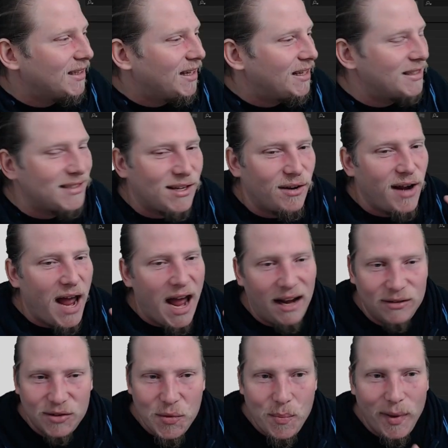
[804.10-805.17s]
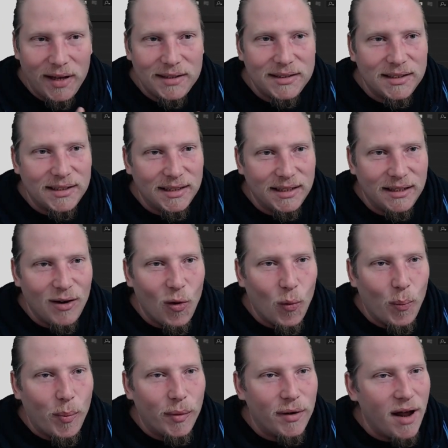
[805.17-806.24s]
and it's gonna automatically
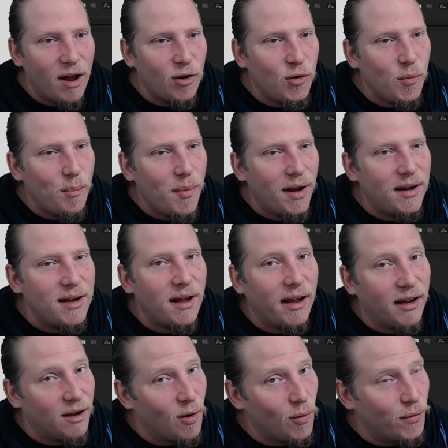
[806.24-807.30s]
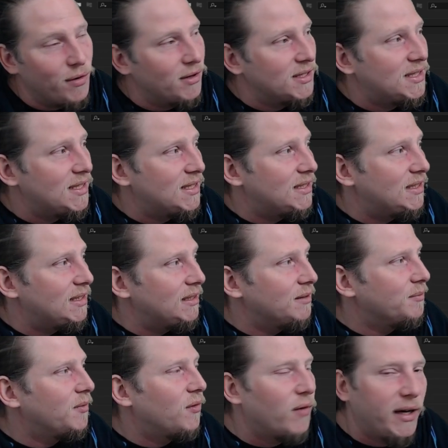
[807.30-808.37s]
open Adobe Media Encoder CC,
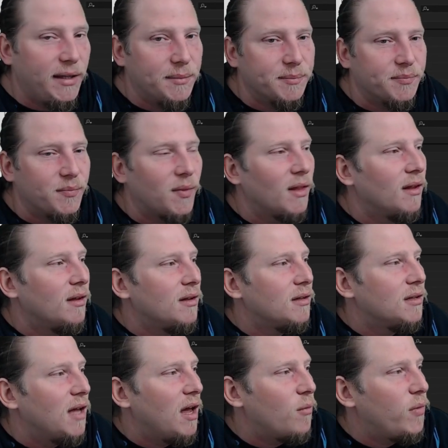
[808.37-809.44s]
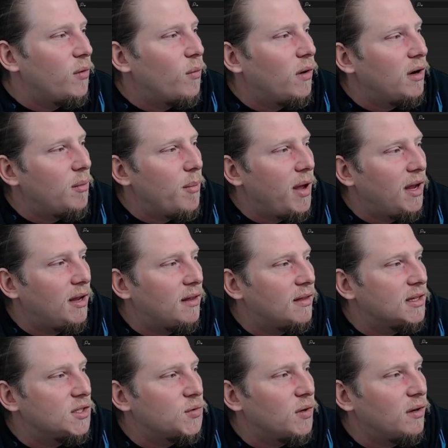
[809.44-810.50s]
right? And we want to make
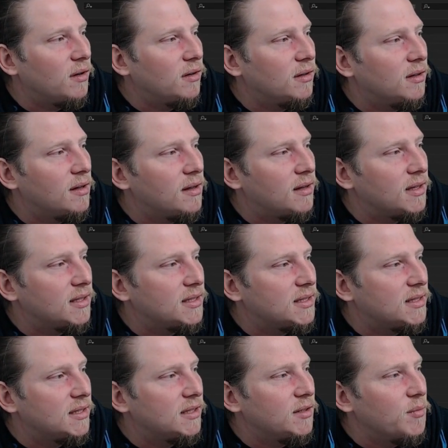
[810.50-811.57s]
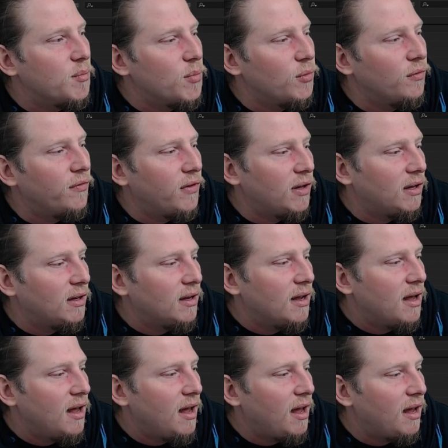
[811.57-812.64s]
this movie
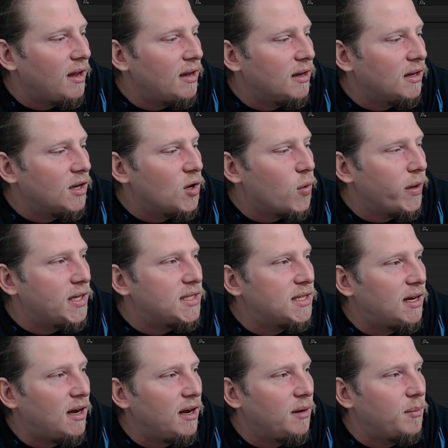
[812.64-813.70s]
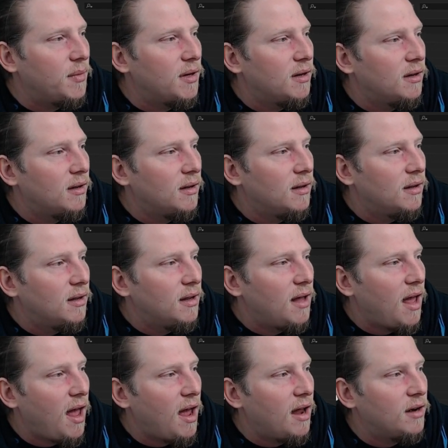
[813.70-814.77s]
a quick time,
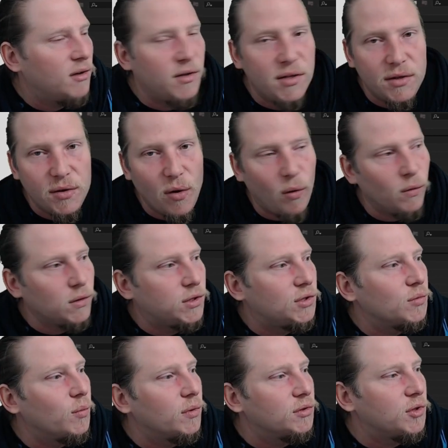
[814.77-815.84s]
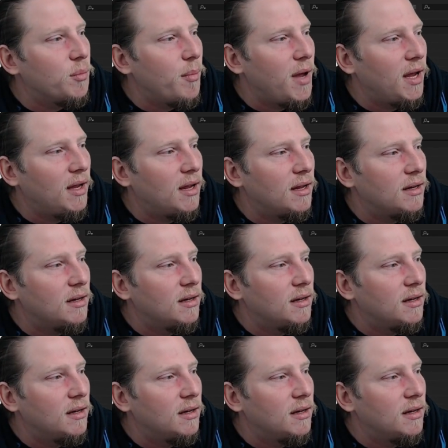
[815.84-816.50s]
and you also want to make it